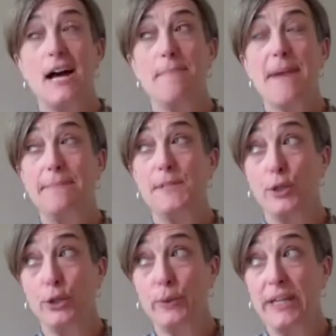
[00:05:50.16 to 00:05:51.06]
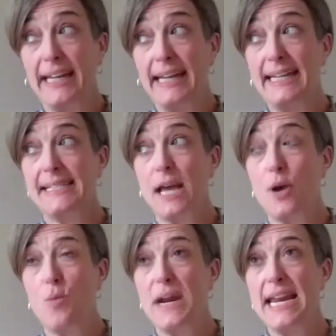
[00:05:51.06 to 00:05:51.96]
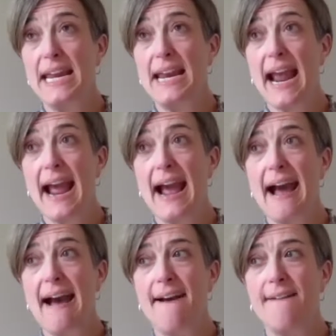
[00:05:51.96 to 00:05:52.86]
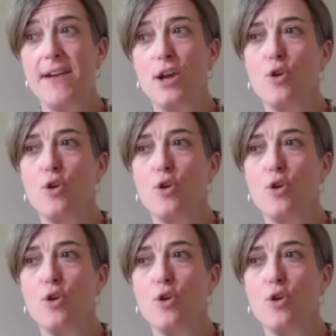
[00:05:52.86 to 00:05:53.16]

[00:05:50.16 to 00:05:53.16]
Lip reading: absolutely. So we have